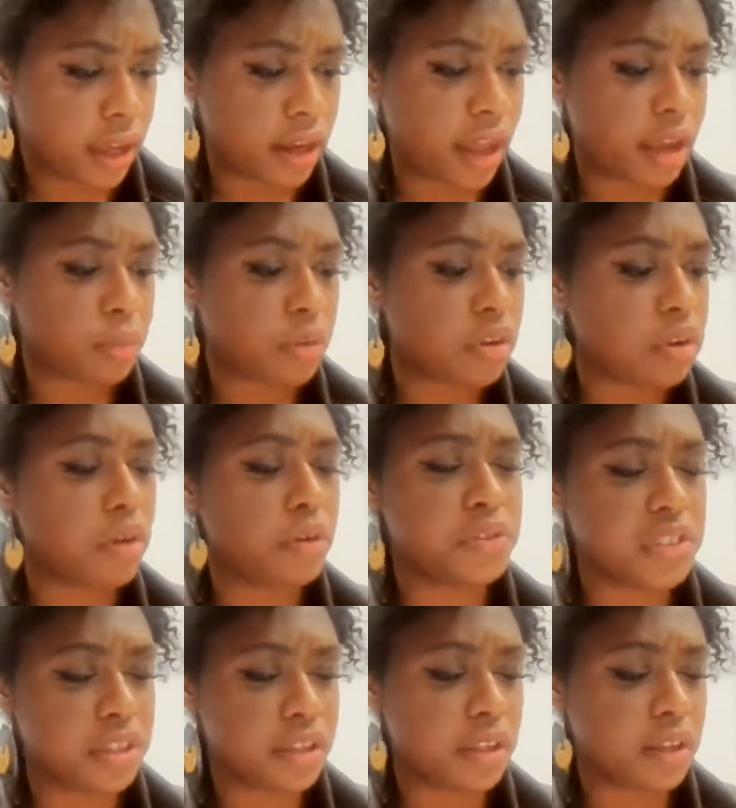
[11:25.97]
and I am
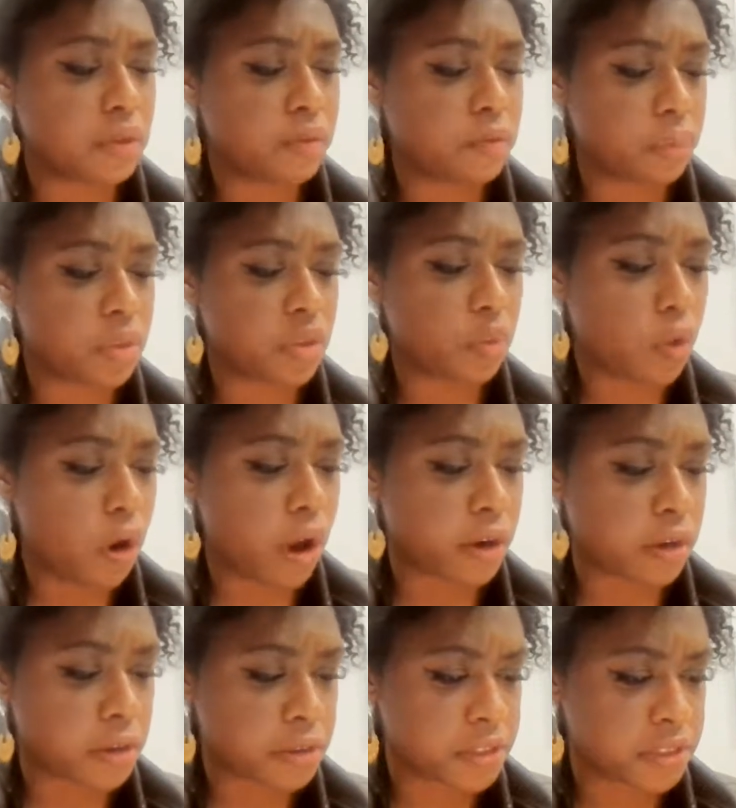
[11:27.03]
closing in from the
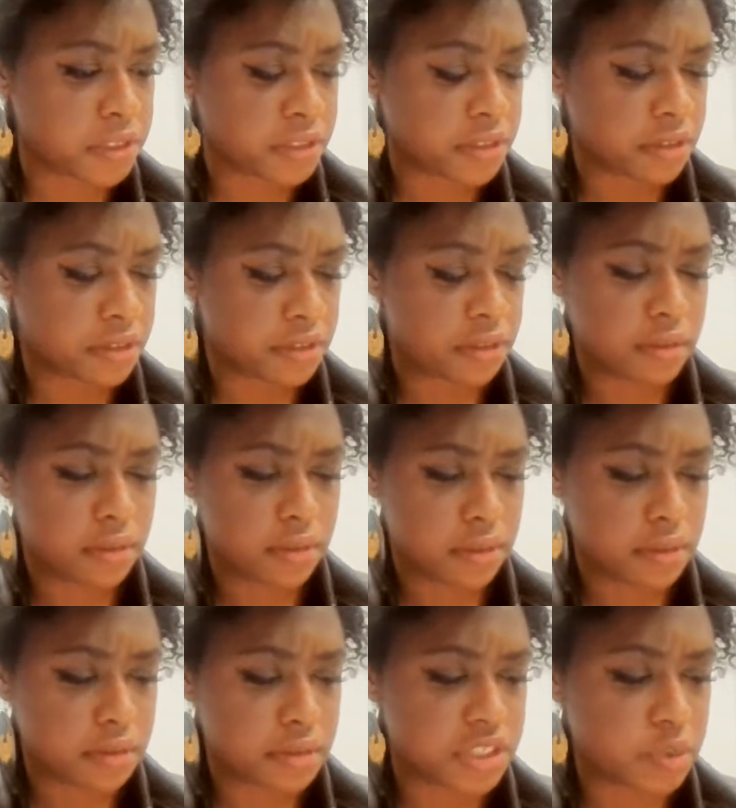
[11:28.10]
waters,
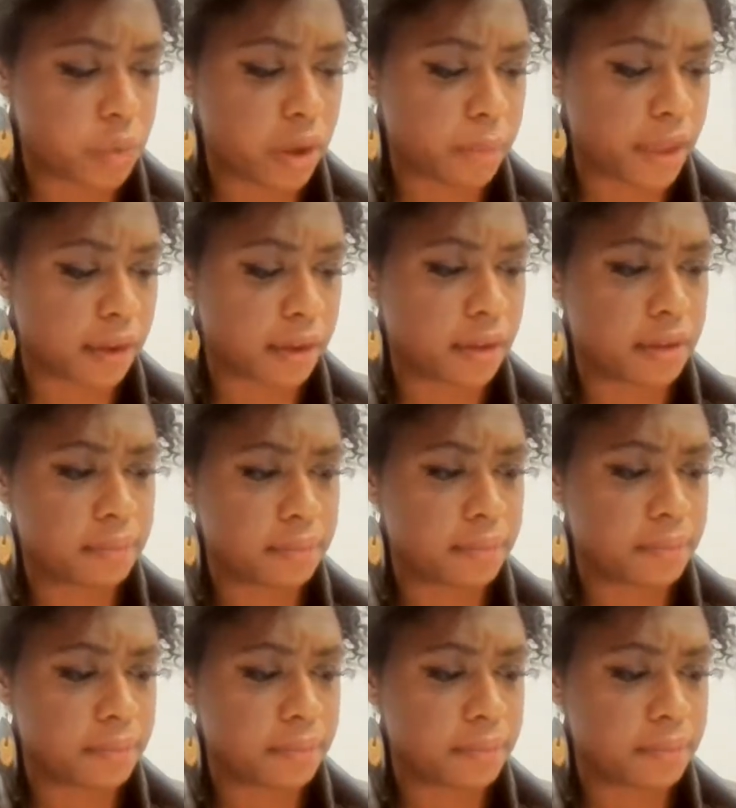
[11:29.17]
swimming.